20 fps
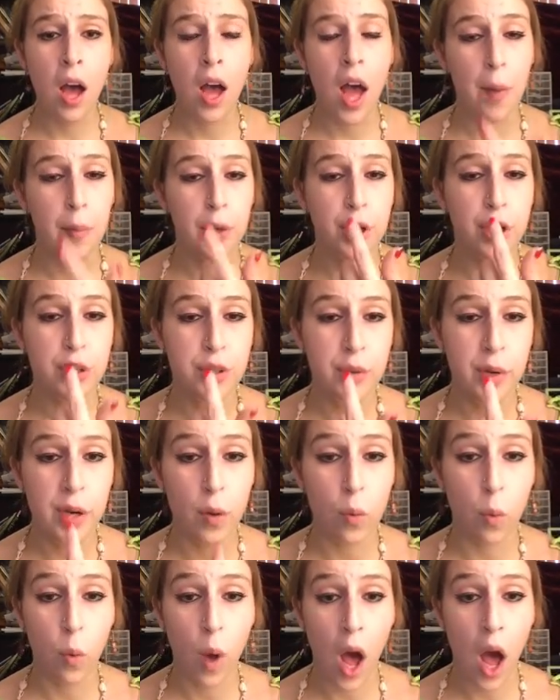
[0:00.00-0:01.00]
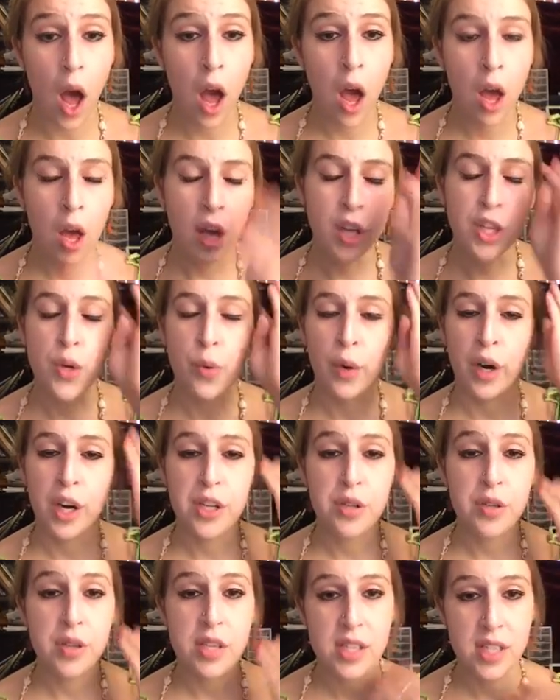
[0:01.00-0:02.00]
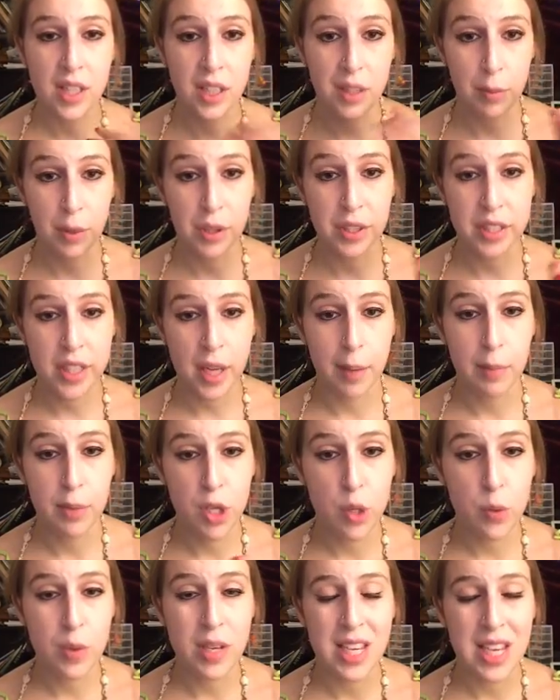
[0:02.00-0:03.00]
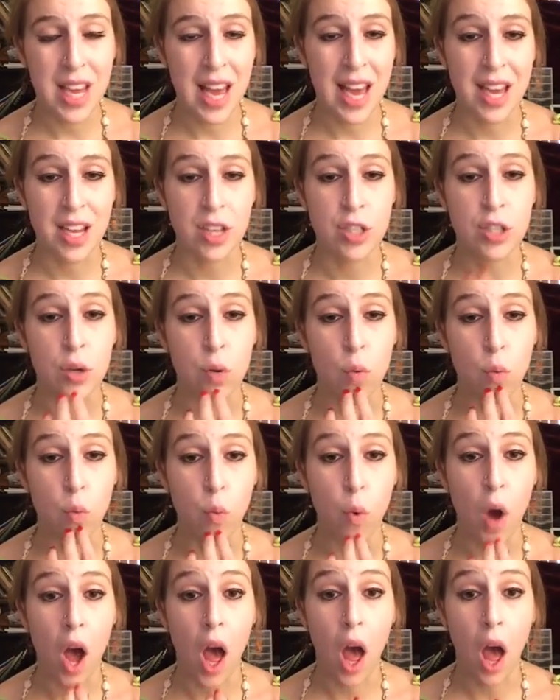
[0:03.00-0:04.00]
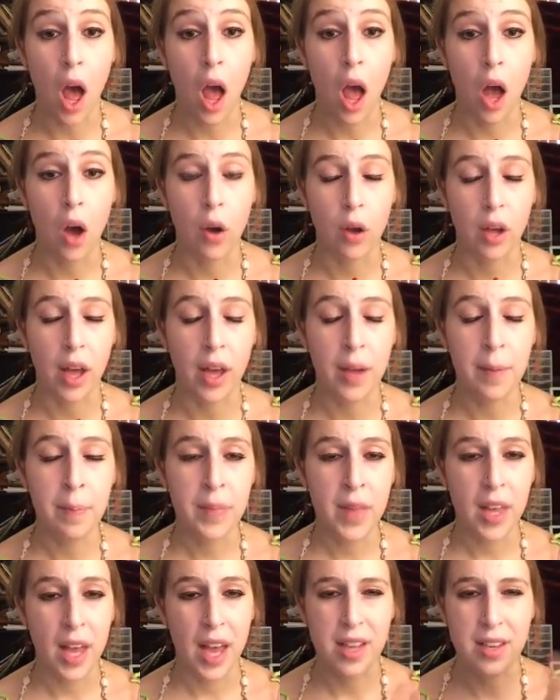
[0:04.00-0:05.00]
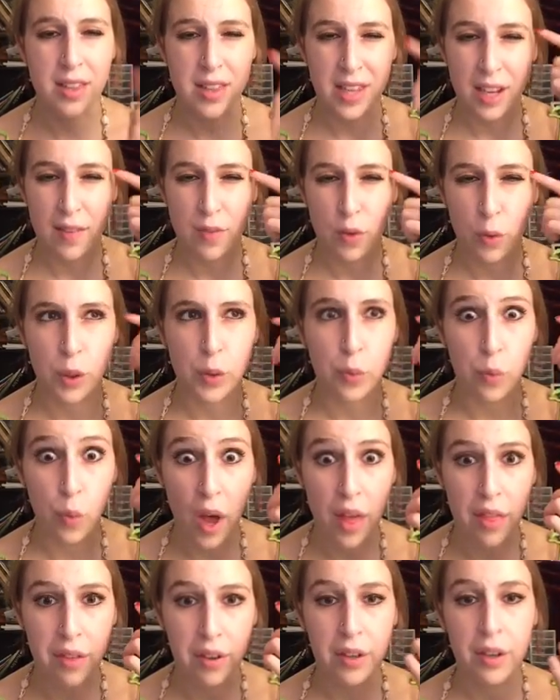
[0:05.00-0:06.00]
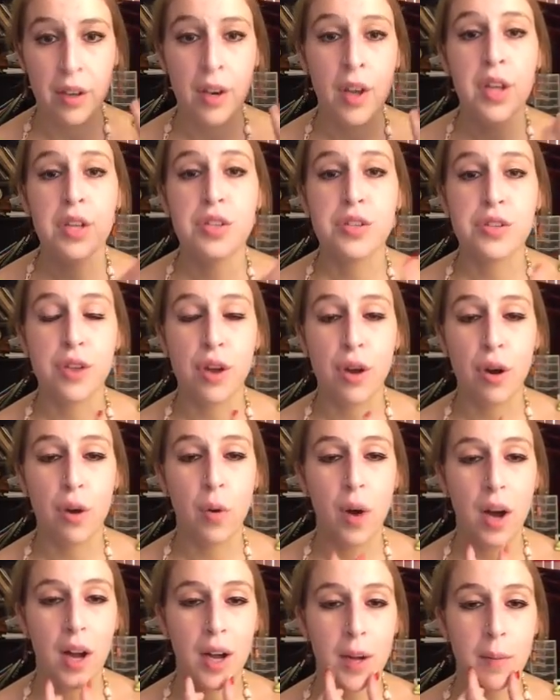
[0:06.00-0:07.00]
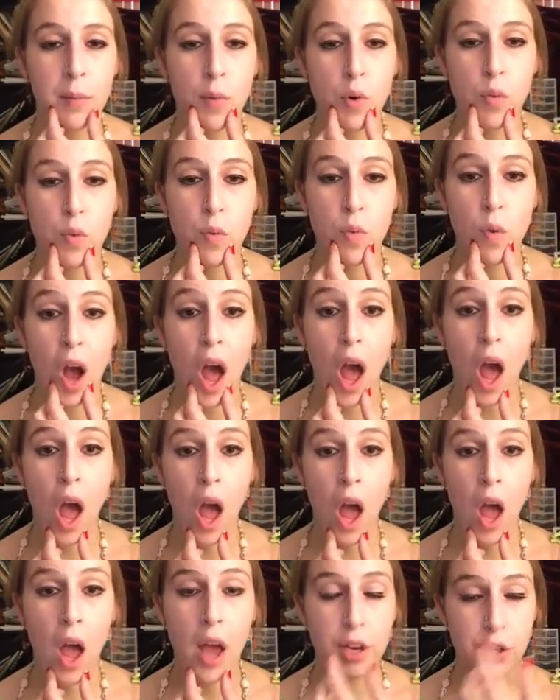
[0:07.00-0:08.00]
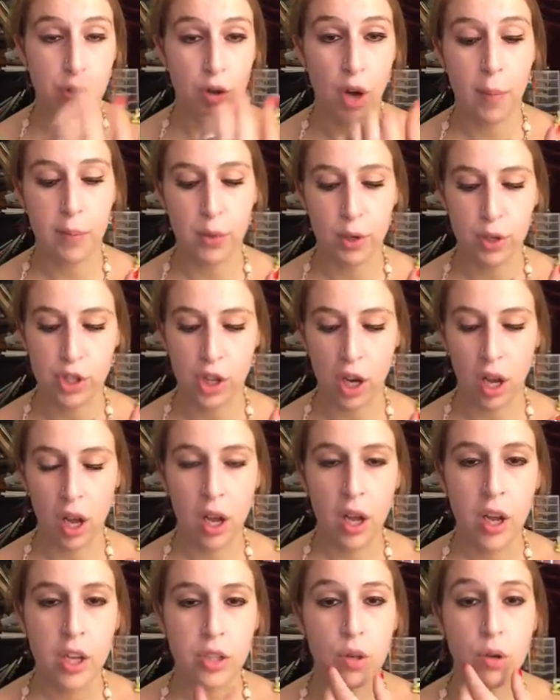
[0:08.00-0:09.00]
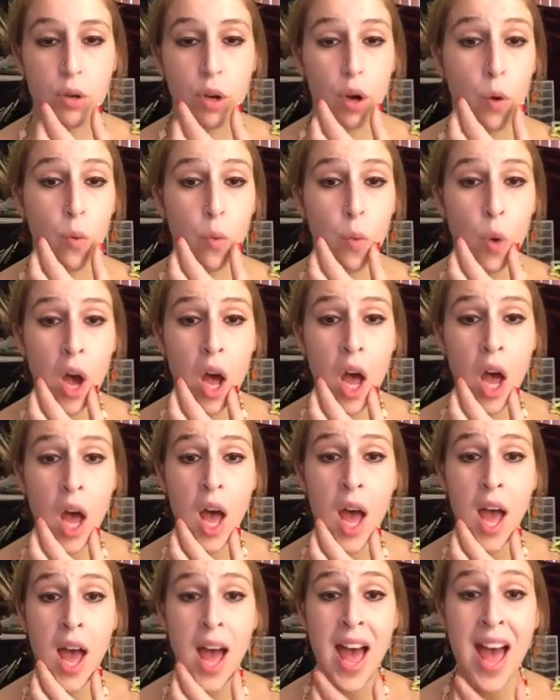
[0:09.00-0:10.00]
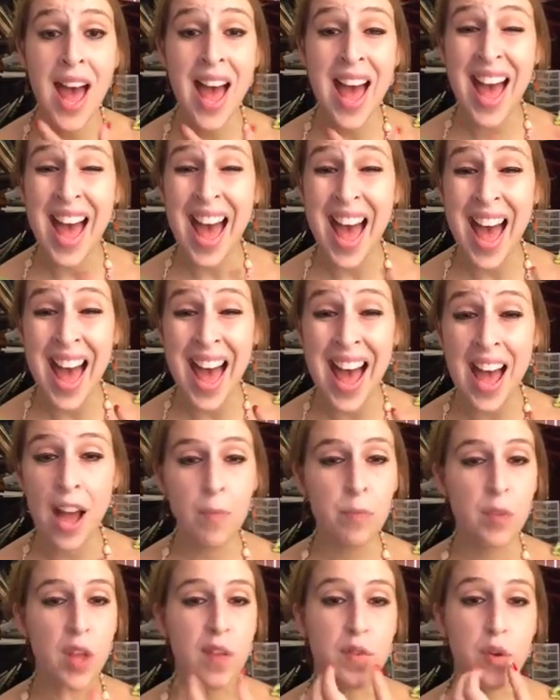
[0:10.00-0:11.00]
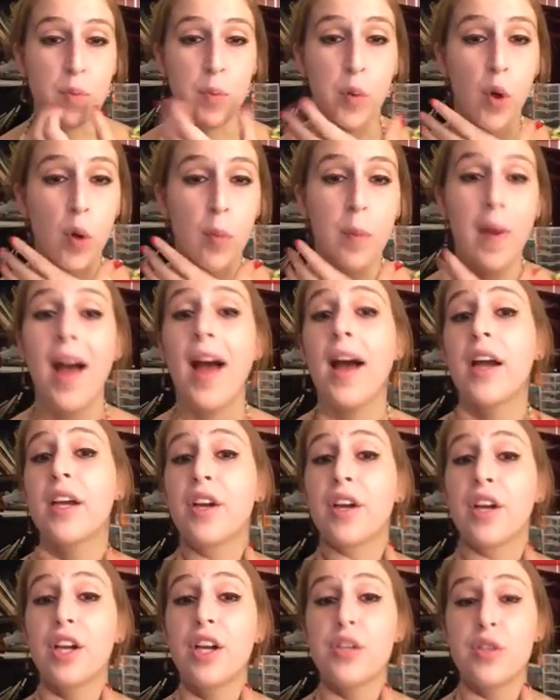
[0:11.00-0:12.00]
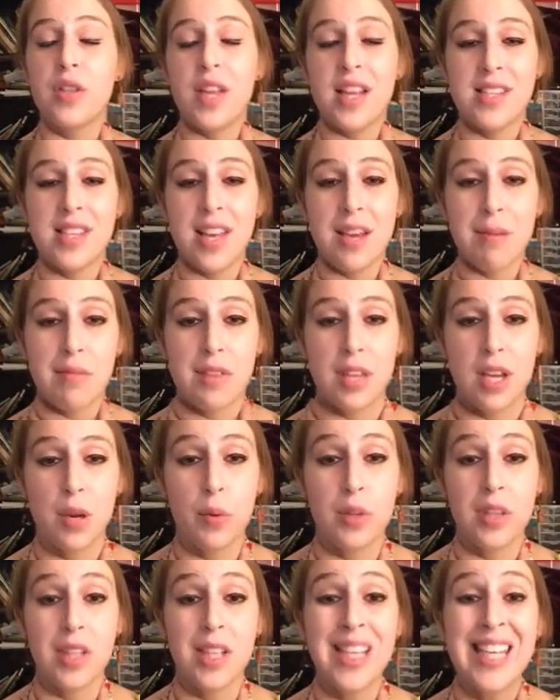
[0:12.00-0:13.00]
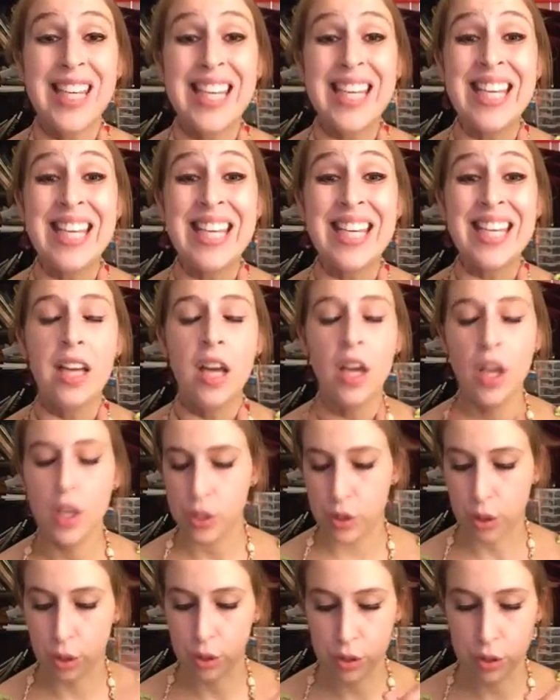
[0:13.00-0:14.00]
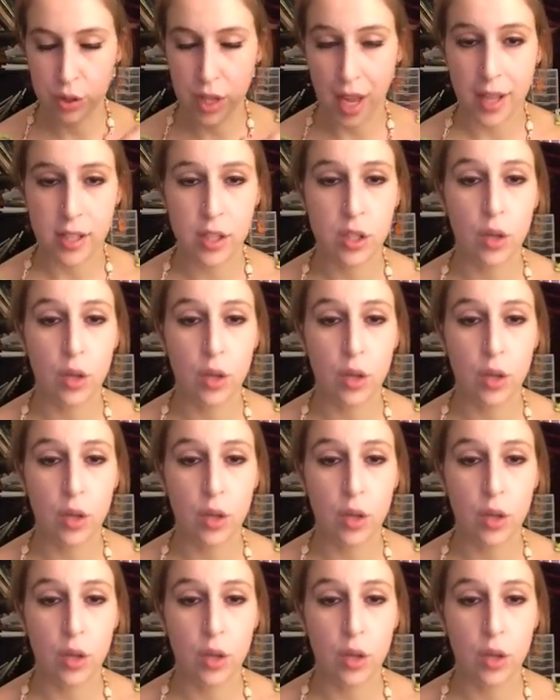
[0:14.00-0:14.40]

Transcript: And when you're doing we, you want to do the syllable W-E-H, we, okay? And think of the word weather. So we, and drop your jaw. Don't go we. If you pull back, you're going to do that same thing with the E, so don't do that.